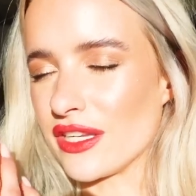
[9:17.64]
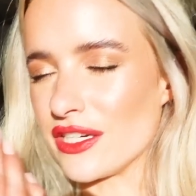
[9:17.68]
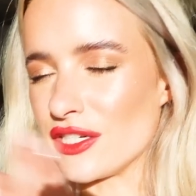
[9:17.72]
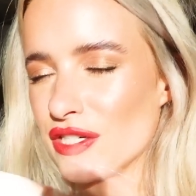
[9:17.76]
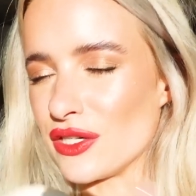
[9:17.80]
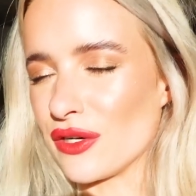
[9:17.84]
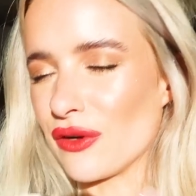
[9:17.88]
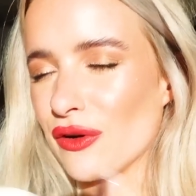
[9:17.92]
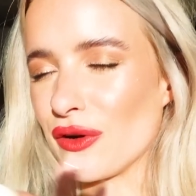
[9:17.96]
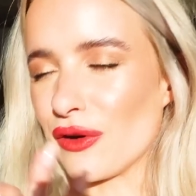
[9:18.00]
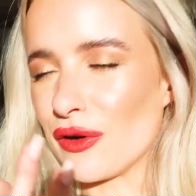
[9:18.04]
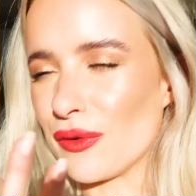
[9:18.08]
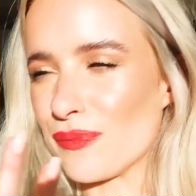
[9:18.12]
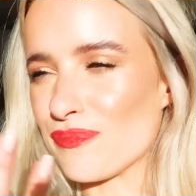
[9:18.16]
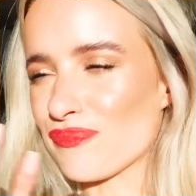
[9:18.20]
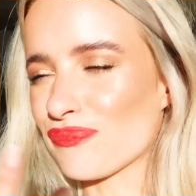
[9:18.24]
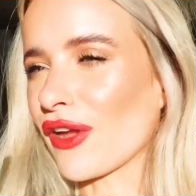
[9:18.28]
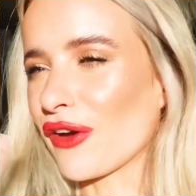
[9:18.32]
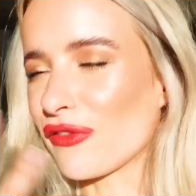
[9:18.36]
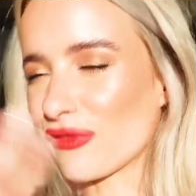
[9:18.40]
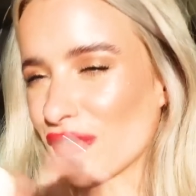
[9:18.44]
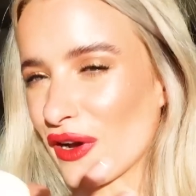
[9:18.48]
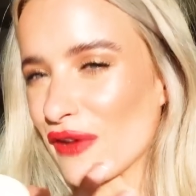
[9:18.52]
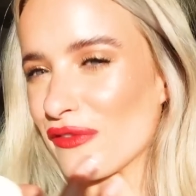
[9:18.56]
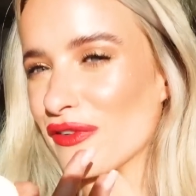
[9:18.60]
The Dior
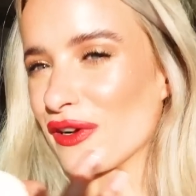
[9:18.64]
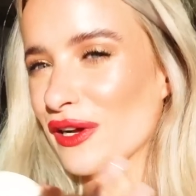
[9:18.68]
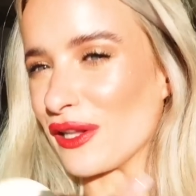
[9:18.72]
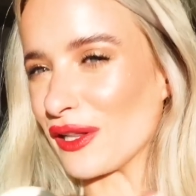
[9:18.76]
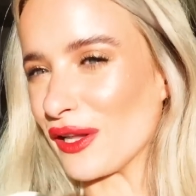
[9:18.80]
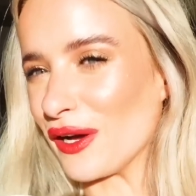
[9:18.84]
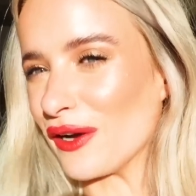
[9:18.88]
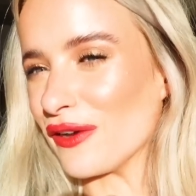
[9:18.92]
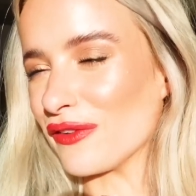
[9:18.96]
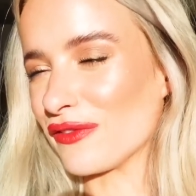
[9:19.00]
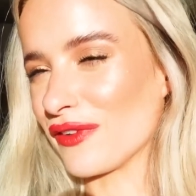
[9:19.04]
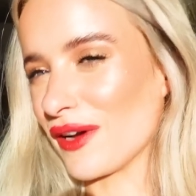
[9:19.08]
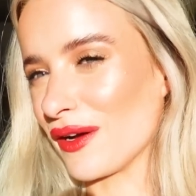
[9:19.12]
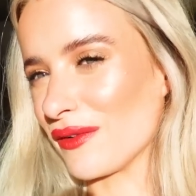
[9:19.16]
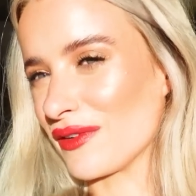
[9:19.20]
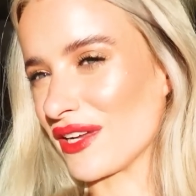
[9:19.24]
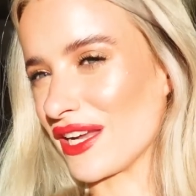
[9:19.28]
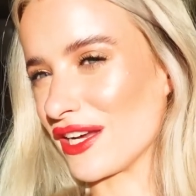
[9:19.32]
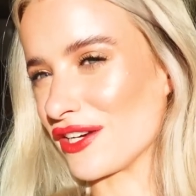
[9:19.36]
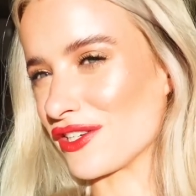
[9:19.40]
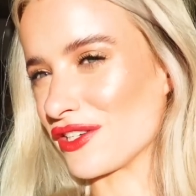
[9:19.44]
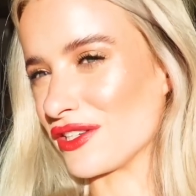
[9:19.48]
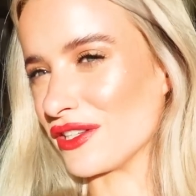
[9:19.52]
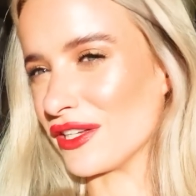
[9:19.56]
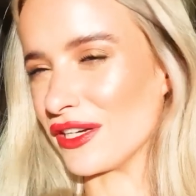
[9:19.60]
Forever Glow
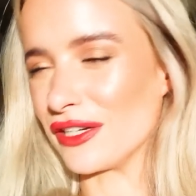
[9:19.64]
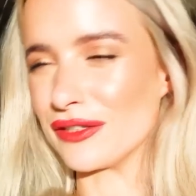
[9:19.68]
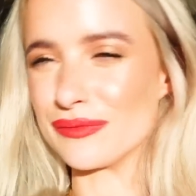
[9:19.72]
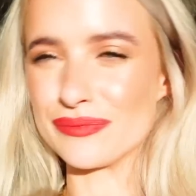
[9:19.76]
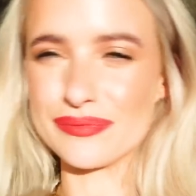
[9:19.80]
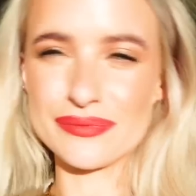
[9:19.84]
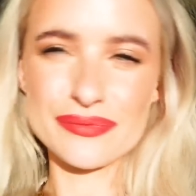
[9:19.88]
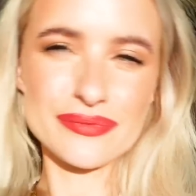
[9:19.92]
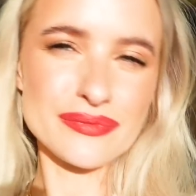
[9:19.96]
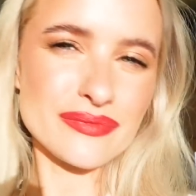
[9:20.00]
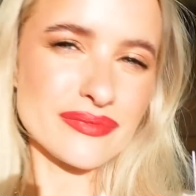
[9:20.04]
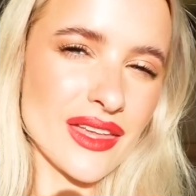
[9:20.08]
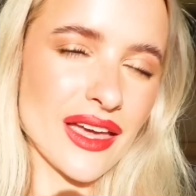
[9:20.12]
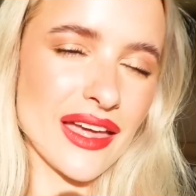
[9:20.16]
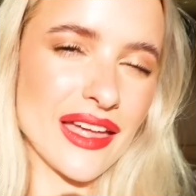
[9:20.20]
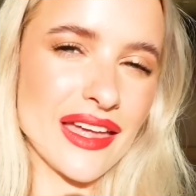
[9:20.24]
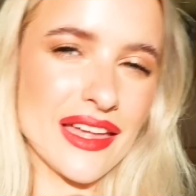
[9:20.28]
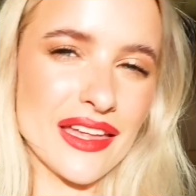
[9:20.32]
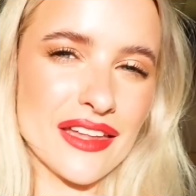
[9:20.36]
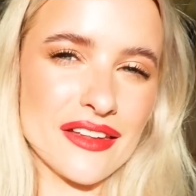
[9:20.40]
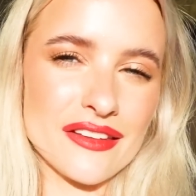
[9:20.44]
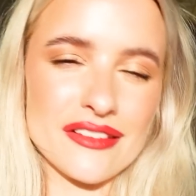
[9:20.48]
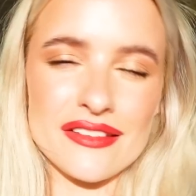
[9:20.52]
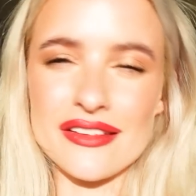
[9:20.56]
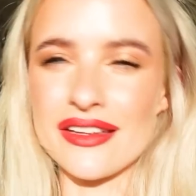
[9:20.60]
foundation though
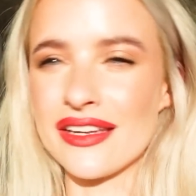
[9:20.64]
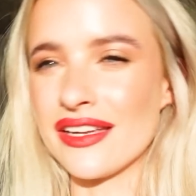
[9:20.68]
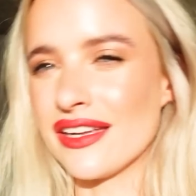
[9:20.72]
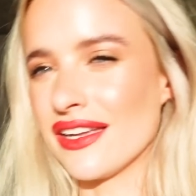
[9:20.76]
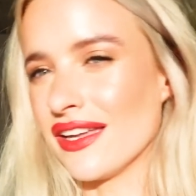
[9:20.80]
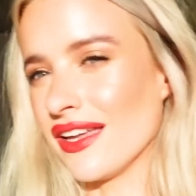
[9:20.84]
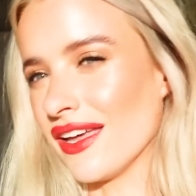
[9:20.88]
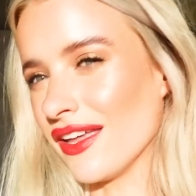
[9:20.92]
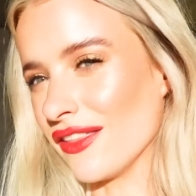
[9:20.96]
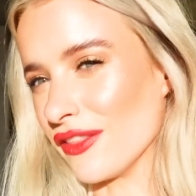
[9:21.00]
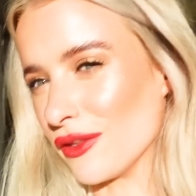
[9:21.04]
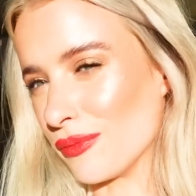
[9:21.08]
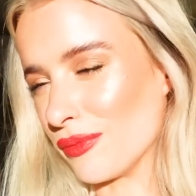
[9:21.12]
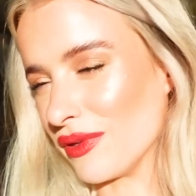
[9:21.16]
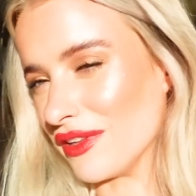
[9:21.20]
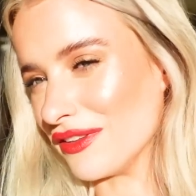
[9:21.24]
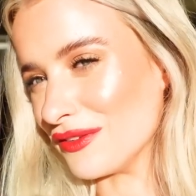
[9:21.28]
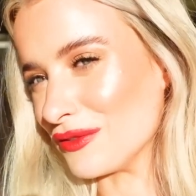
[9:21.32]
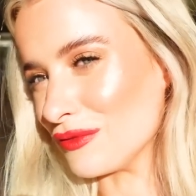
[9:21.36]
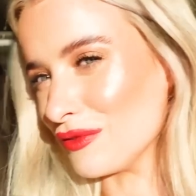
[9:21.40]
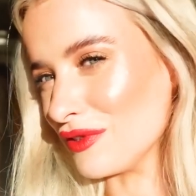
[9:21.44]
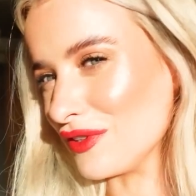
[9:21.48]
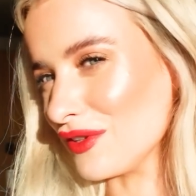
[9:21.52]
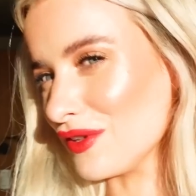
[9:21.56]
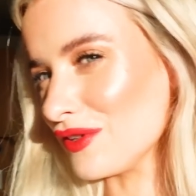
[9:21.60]
is the piece
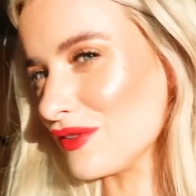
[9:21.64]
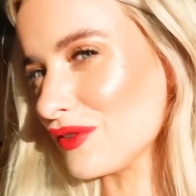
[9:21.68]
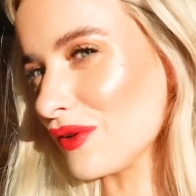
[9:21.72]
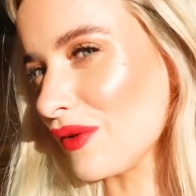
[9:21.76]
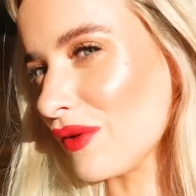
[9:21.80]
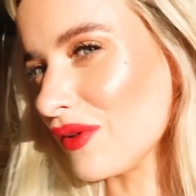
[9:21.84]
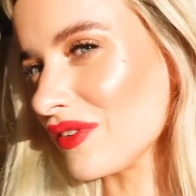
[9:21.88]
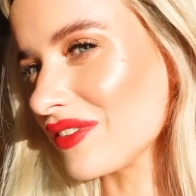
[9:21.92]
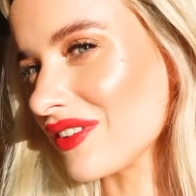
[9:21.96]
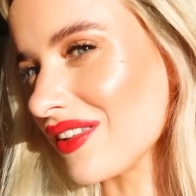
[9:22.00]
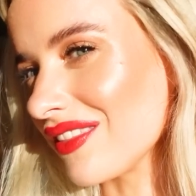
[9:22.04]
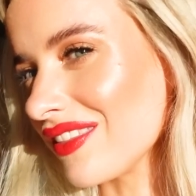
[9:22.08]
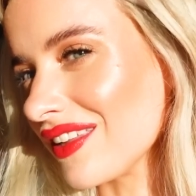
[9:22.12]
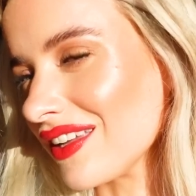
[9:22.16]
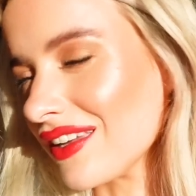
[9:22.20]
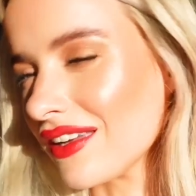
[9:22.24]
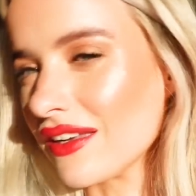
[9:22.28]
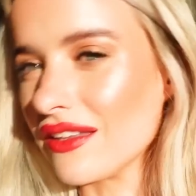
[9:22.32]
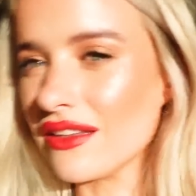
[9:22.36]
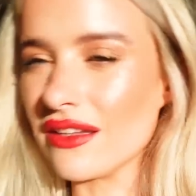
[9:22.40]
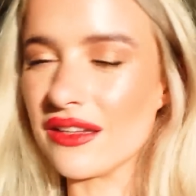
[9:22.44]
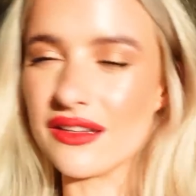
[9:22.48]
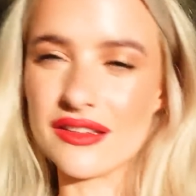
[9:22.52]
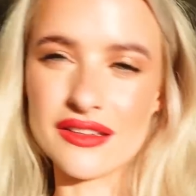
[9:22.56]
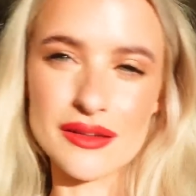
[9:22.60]
de resistance I think
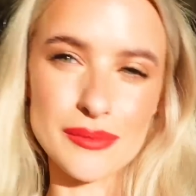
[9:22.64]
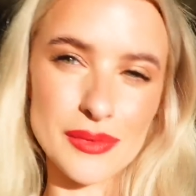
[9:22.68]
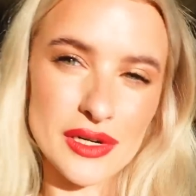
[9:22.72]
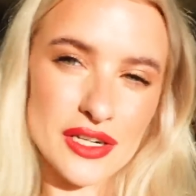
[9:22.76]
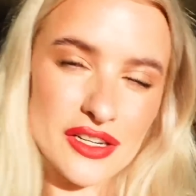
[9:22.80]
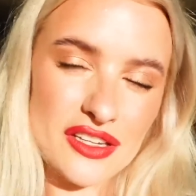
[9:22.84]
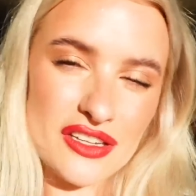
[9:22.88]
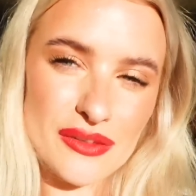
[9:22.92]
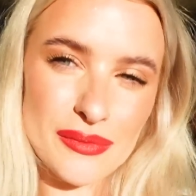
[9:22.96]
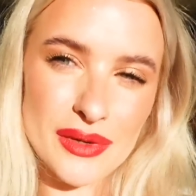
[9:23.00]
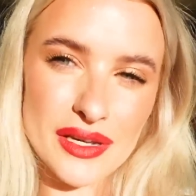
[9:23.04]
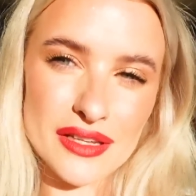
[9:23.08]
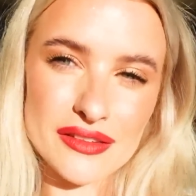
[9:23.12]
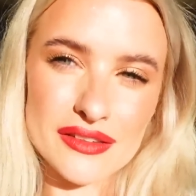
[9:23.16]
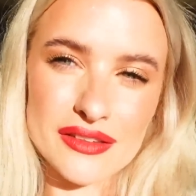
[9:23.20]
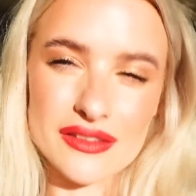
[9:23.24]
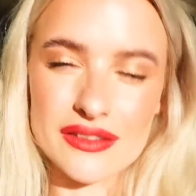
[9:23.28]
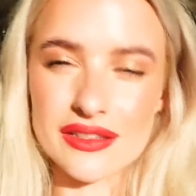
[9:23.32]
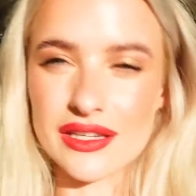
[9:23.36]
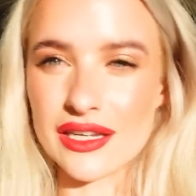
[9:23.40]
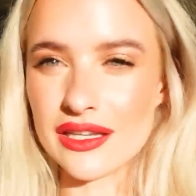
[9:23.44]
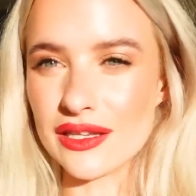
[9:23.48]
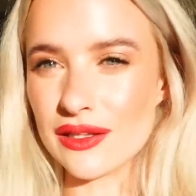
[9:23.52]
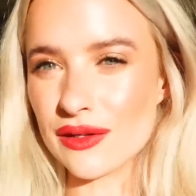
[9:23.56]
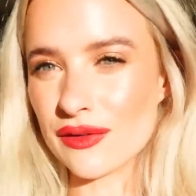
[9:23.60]
in this. I mean it just makes the
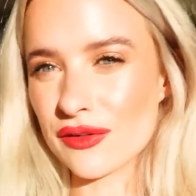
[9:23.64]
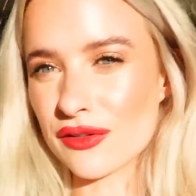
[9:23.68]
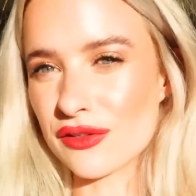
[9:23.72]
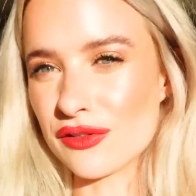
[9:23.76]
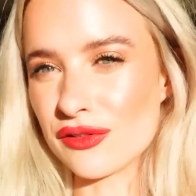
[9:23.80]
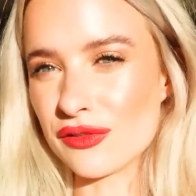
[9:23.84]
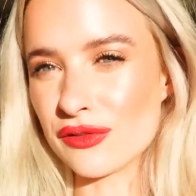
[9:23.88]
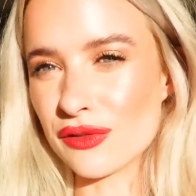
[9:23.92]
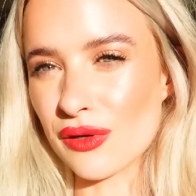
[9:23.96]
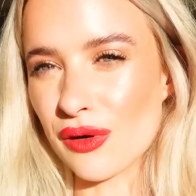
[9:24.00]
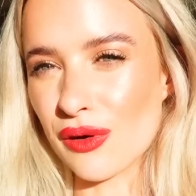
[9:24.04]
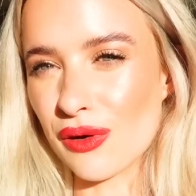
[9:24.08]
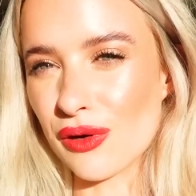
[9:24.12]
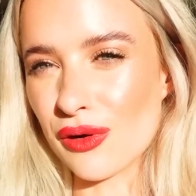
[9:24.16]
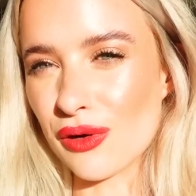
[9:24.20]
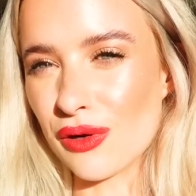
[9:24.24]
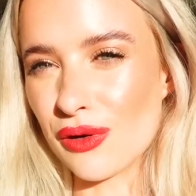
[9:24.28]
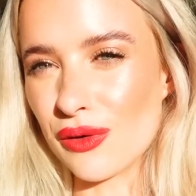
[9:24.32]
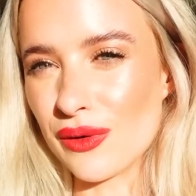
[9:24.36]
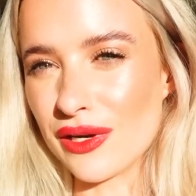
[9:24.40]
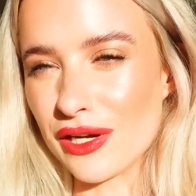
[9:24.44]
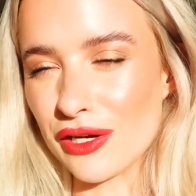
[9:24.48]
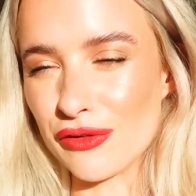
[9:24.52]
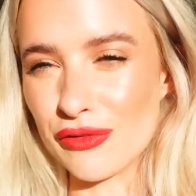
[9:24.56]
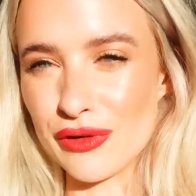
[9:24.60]
skin look
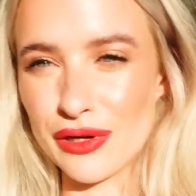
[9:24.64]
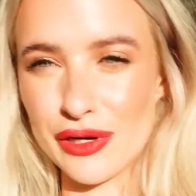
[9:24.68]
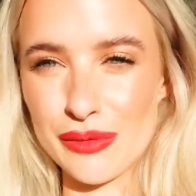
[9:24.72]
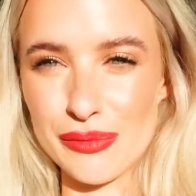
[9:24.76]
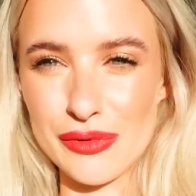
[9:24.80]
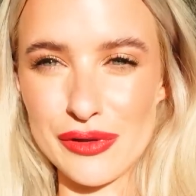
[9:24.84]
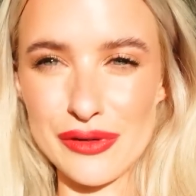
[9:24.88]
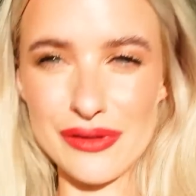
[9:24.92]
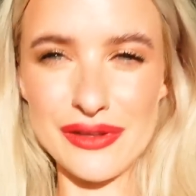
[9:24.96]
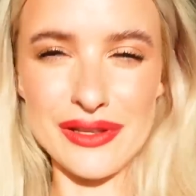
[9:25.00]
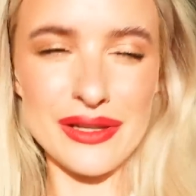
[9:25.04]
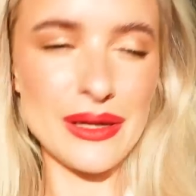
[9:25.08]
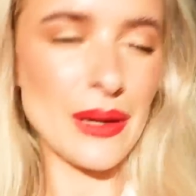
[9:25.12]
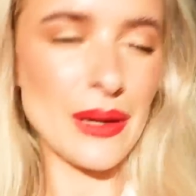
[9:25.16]
so incredible.